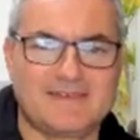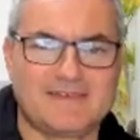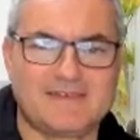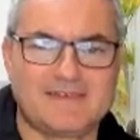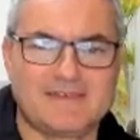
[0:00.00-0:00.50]

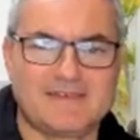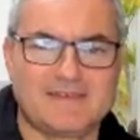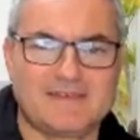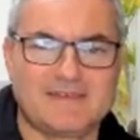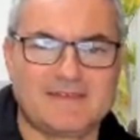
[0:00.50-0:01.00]

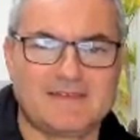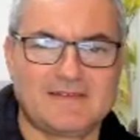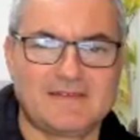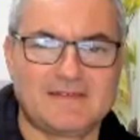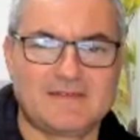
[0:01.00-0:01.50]

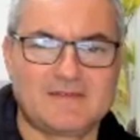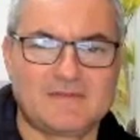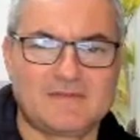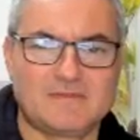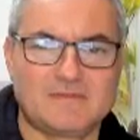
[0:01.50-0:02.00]

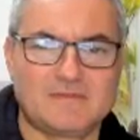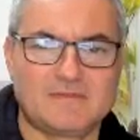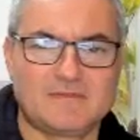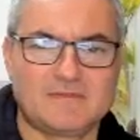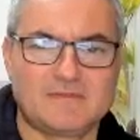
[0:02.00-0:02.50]

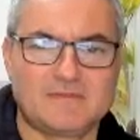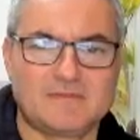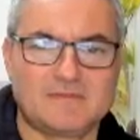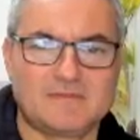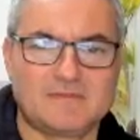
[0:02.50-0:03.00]

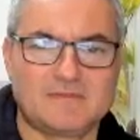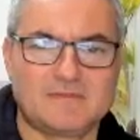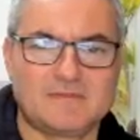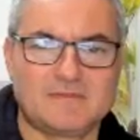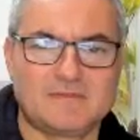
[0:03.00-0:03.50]

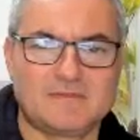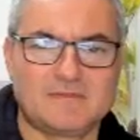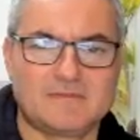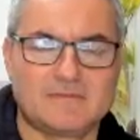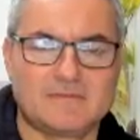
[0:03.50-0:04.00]

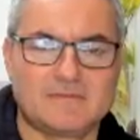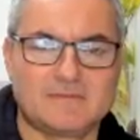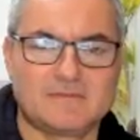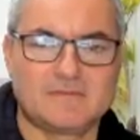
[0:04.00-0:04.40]
[no speech]